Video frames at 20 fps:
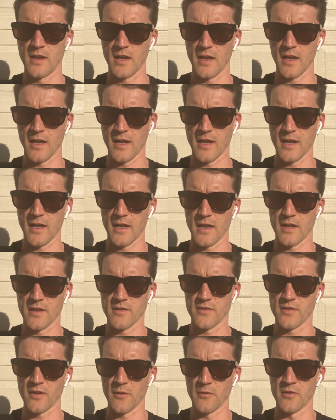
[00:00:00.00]

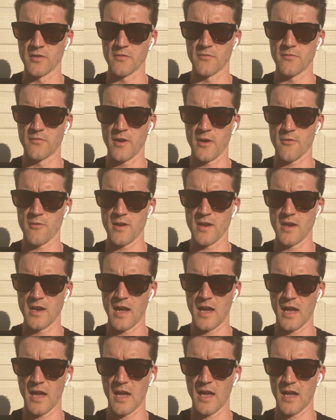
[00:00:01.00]
So it was a very
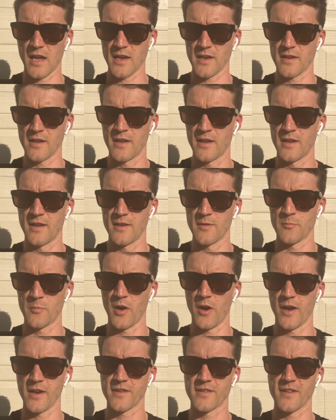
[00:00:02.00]
hard
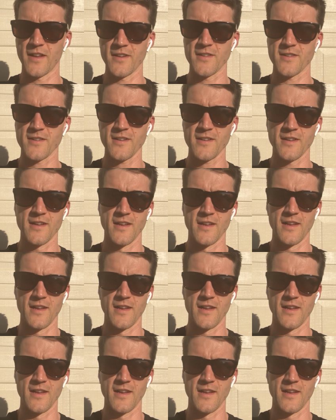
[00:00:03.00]
bike session,